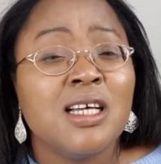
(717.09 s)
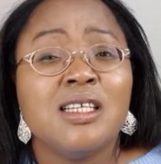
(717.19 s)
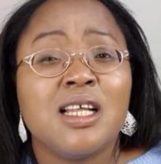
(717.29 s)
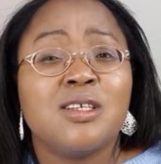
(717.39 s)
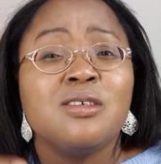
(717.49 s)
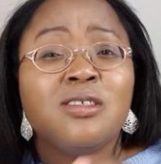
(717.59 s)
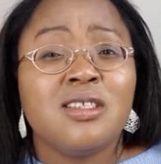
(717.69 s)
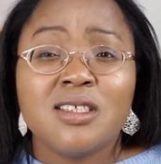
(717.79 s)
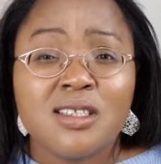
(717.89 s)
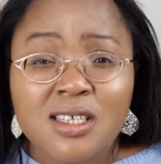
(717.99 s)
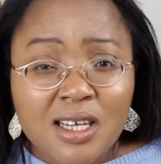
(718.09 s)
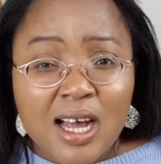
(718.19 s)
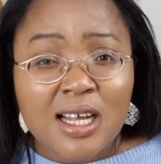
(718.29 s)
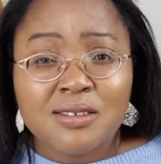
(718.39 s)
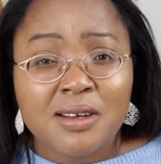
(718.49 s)
Now so the thing take
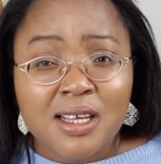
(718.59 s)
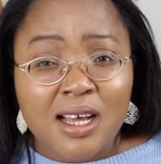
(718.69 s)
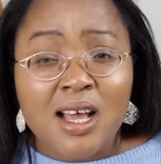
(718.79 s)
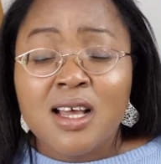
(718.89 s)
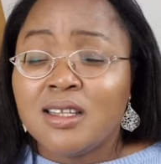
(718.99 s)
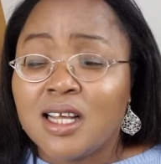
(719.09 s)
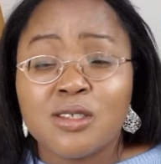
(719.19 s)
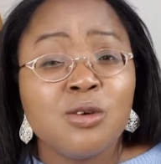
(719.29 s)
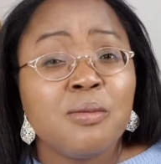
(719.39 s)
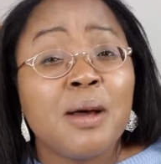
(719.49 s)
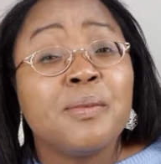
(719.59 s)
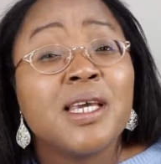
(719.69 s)
cash fire. Now so man